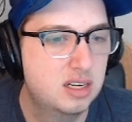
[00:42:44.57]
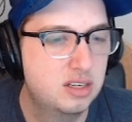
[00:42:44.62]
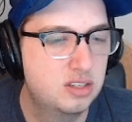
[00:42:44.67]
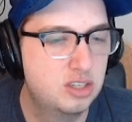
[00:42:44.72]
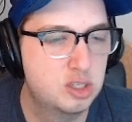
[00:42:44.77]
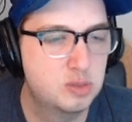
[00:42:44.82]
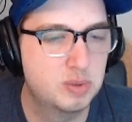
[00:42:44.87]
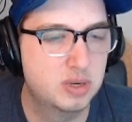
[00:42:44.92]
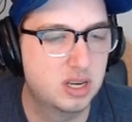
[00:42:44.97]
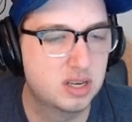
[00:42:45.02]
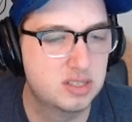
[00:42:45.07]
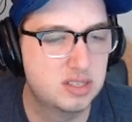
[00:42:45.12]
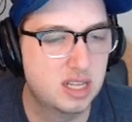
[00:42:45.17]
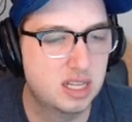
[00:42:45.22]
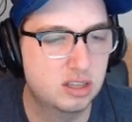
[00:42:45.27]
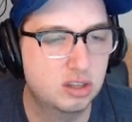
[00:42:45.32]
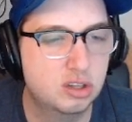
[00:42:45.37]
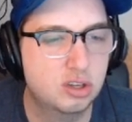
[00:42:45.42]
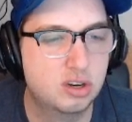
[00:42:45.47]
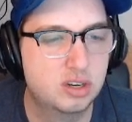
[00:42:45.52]
Just because they
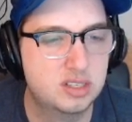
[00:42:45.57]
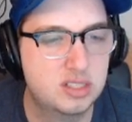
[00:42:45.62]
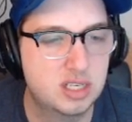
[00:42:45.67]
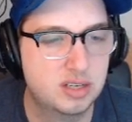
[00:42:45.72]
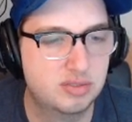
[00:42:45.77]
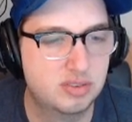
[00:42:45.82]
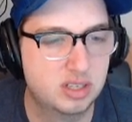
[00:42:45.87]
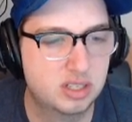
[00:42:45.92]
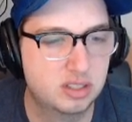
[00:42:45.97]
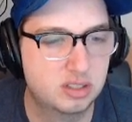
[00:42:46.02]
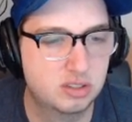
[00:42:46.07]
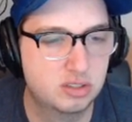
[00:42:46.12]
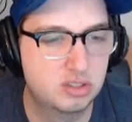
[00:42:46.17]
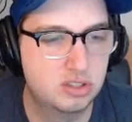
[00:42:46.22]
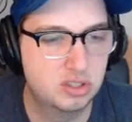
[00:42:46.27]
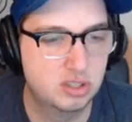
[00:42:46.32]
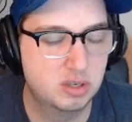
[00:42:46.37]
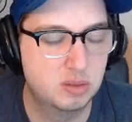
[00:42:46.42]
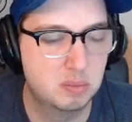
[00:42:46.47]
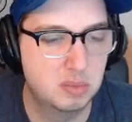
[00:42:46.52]
look different
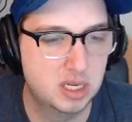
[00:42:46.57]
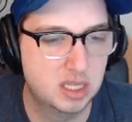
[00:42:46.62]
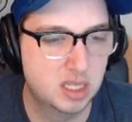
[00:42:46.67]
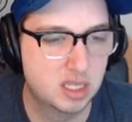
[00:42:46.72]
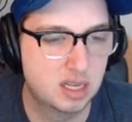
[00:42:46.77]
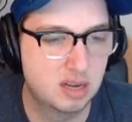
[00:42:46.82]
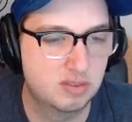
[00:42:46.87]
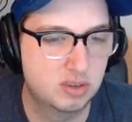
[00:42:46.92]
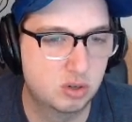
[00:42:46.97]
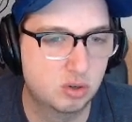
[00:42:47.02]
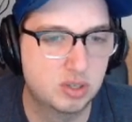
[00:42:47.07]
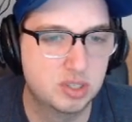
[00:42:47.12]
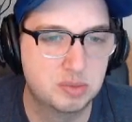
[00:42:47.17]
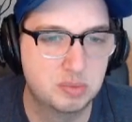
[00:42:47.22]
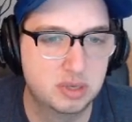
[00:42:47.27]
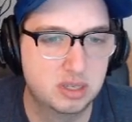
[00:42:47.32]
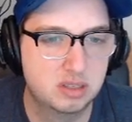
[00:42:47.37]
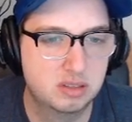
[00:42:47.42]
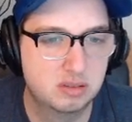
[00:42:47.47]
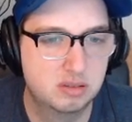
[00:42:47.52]
shouldn't mean that they have
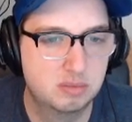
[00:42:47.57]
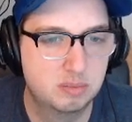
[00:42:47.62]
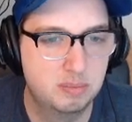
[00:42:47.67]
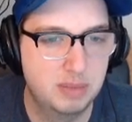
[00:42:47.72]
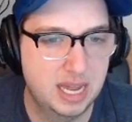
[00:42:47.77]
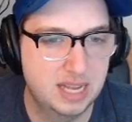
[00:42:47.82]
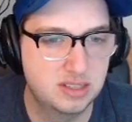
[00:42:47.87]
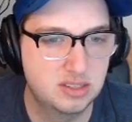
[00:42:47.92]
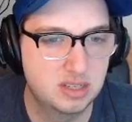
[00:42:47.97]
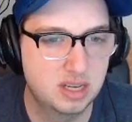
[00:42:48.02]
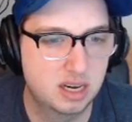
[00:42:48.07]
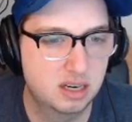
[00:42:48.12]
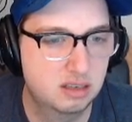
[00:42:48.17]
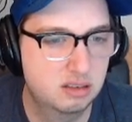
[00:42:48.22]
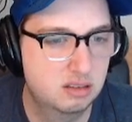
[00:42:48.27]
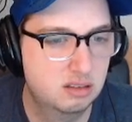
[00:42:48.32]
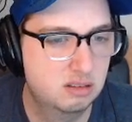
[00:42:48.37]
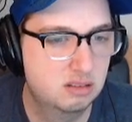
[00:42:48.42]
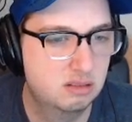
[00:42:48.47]
charisma. Bad Zach.